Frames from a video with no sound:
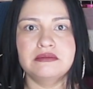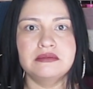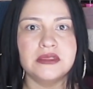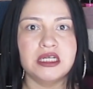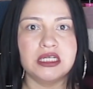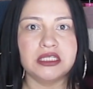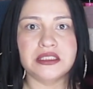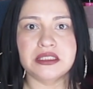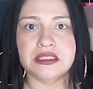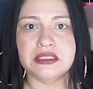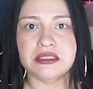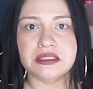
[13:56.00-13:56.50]

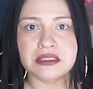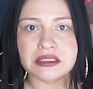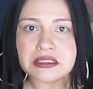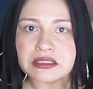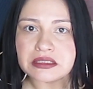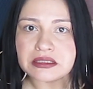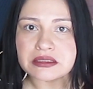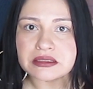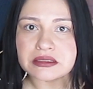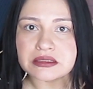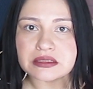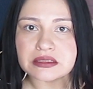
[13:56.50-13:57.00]
a
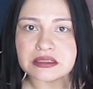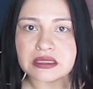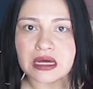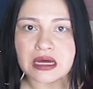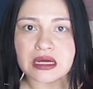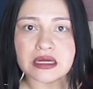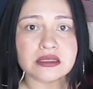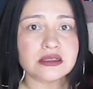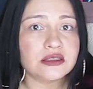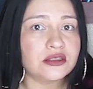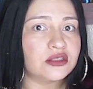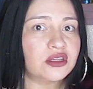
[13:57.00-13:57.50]
disease
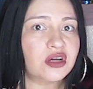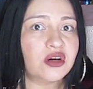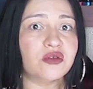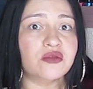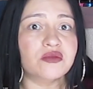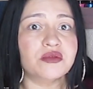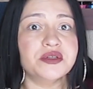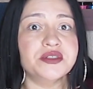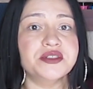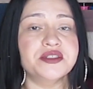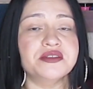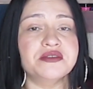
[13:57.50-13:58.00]
that, you know,
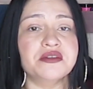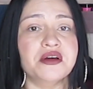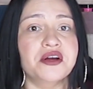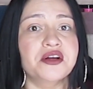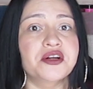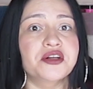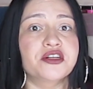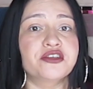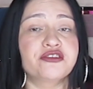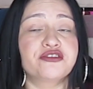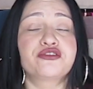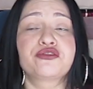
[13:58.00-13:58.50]
is
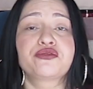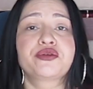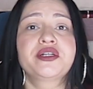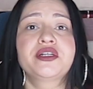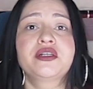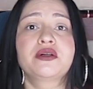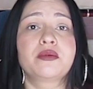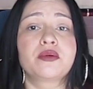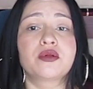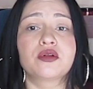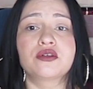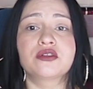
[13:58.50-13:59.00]

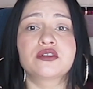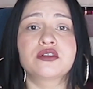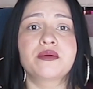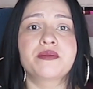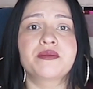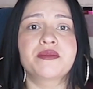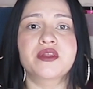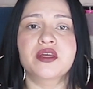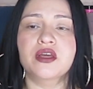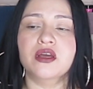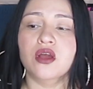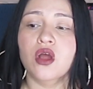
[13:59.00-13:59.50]
untreatable or
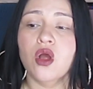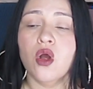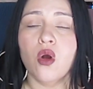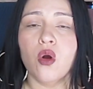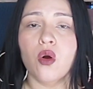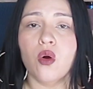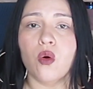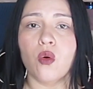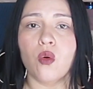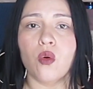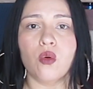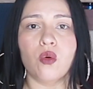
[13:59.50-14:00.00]
something,
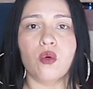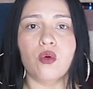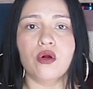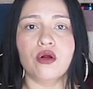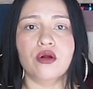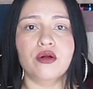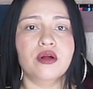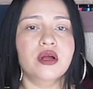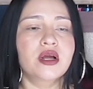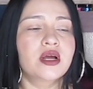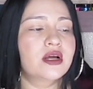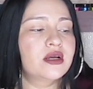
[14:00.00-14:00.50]

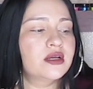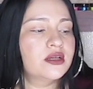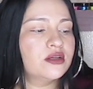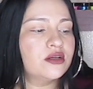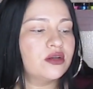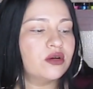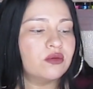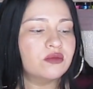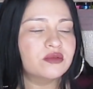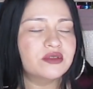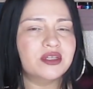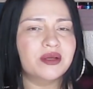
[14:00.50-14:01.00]
or, you
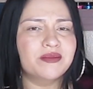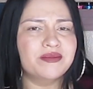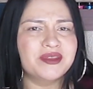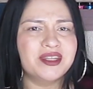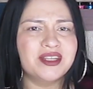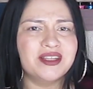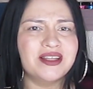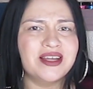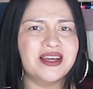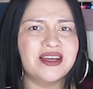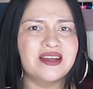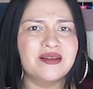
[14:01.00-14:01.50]
know,
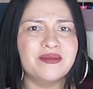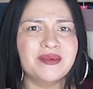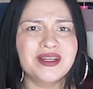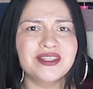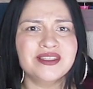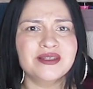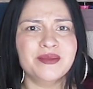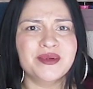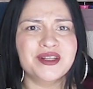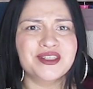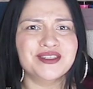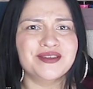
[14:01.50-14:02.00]
something that could
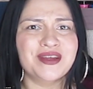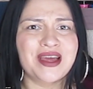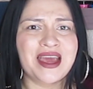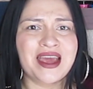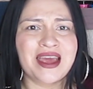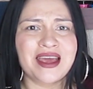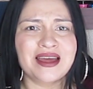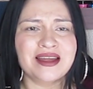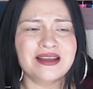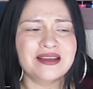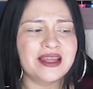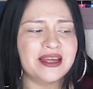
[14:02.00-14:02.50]
make somebody's
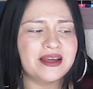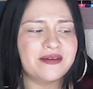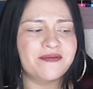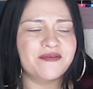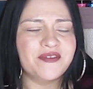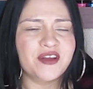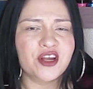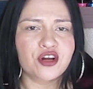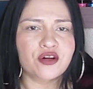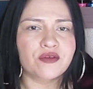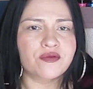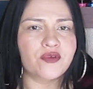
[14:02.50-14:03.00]
hand, like
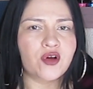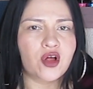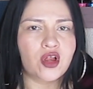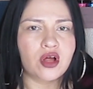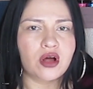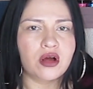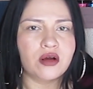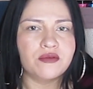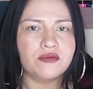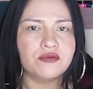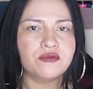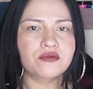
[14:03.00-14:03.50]
finger, fall
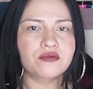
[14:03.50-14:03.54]
off,